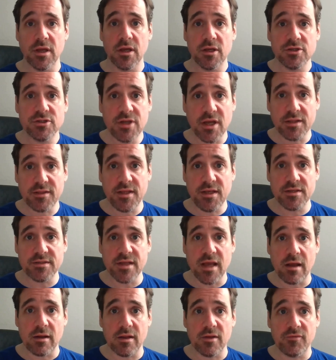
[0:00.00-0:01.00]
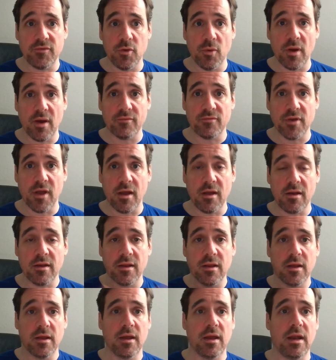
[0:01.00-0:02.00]
Check these out if you have not,
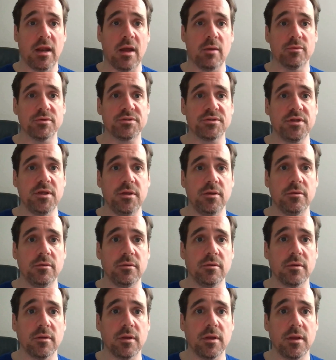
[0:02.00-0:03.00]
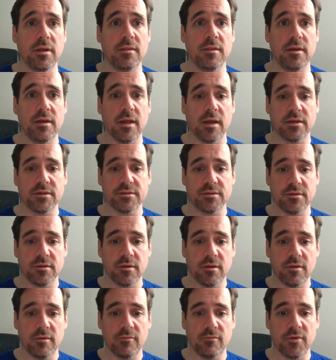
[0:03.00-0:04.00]
and I will see you in the next
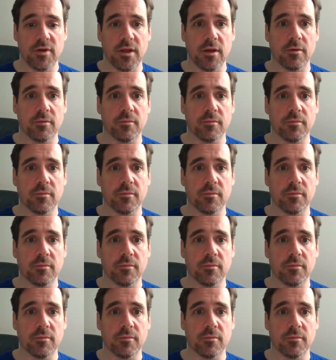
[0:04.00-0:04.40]
video.